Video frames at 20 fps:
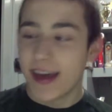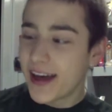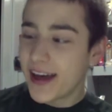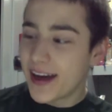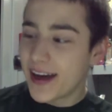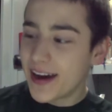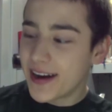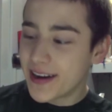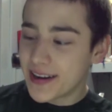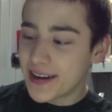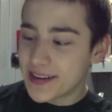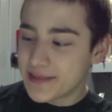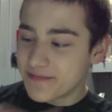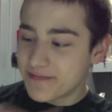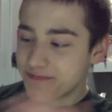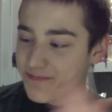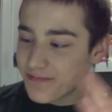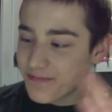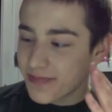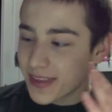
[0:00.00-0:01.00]

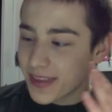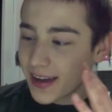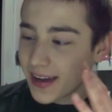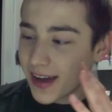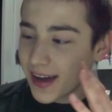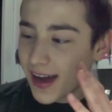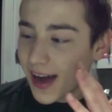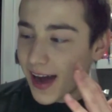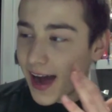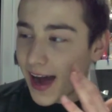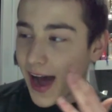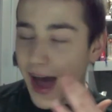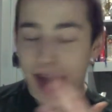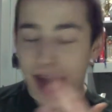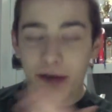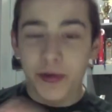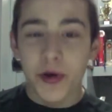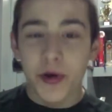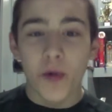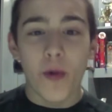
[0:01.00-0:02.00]
I
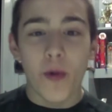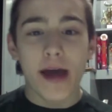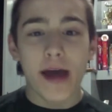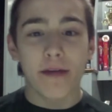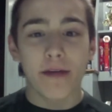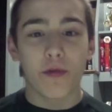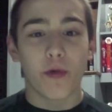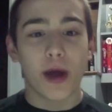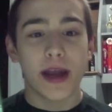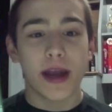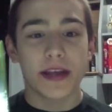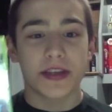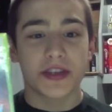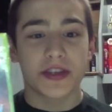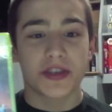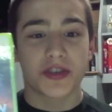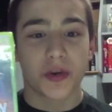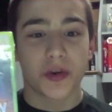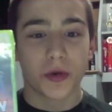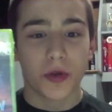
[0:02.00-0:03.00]
don't know why I've waited
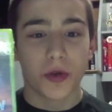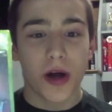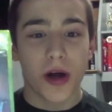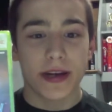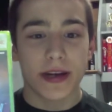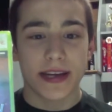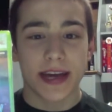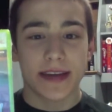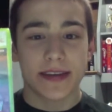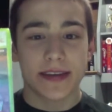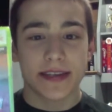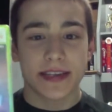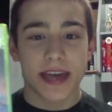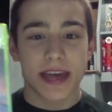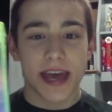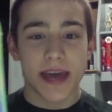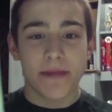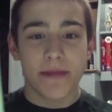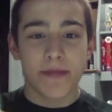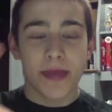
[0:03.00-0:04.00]
so long to get this
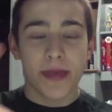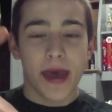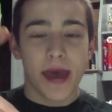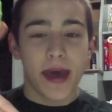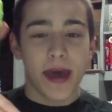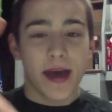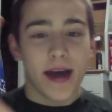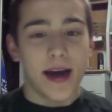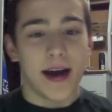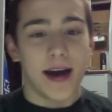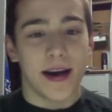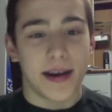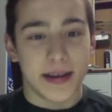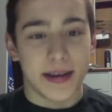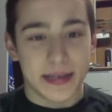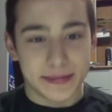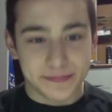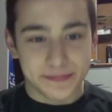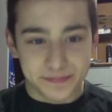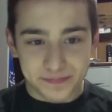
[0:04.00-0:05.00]
game.
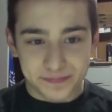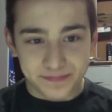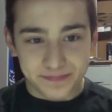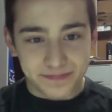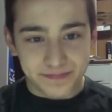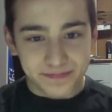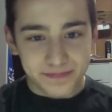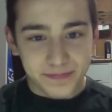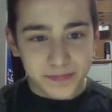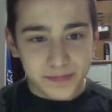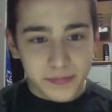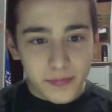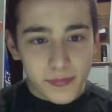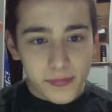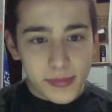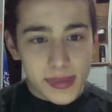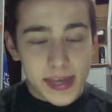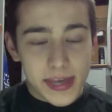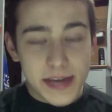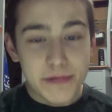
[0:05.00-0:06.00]

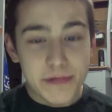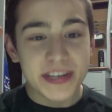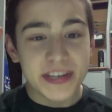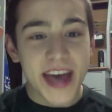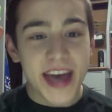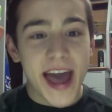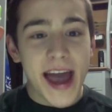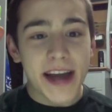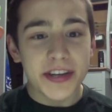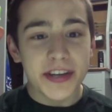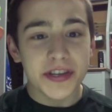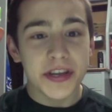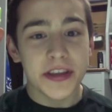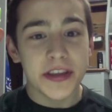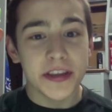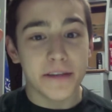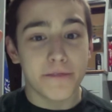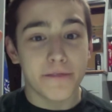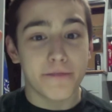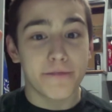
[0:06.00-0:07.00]
It was actually
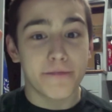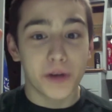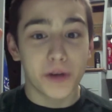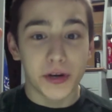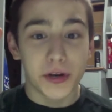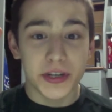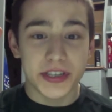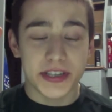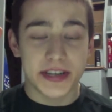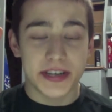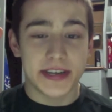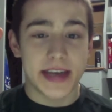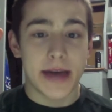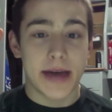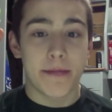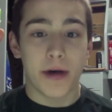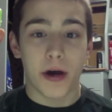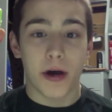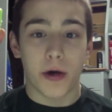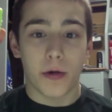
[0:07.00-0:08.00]
the first
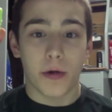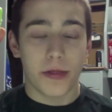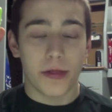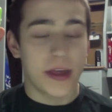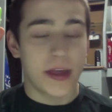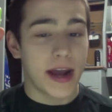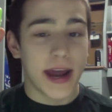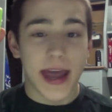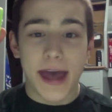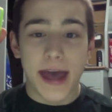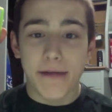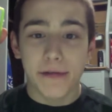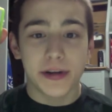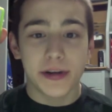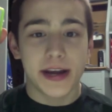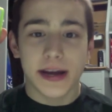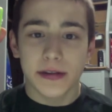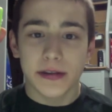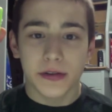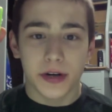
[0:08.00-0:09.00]
demo that I ever
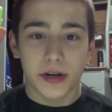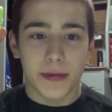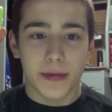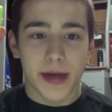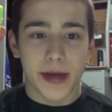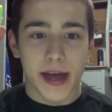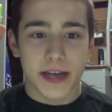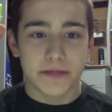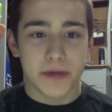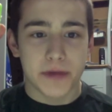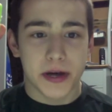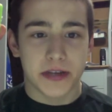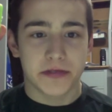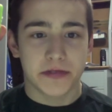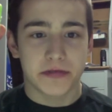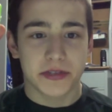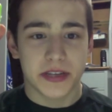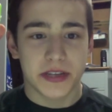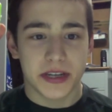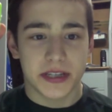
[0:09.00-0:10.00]
downloaded on my Xbox
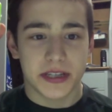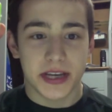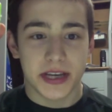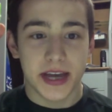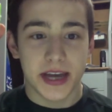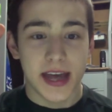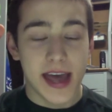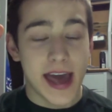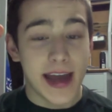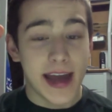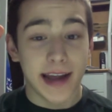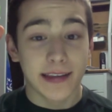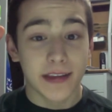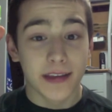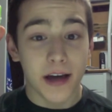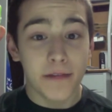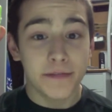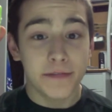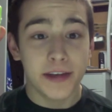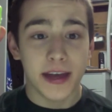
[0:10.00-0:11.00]
360, and I
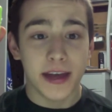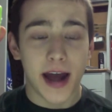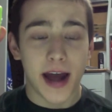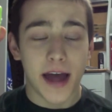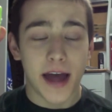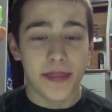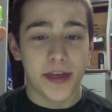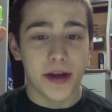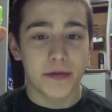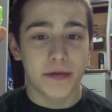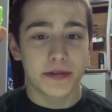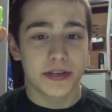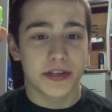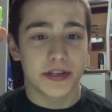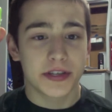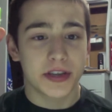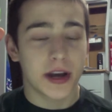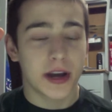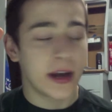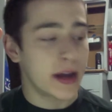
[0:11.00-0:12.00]
loved it. I thought it was
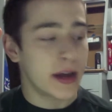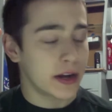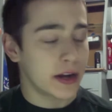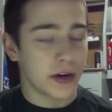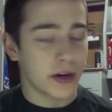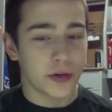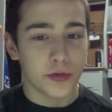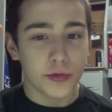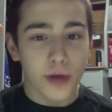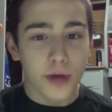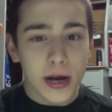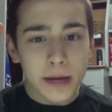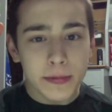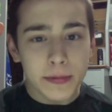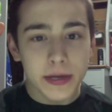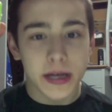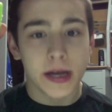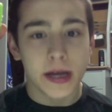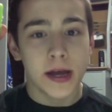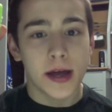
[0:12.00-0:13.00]
just an
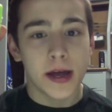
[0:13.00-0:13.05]
incredibly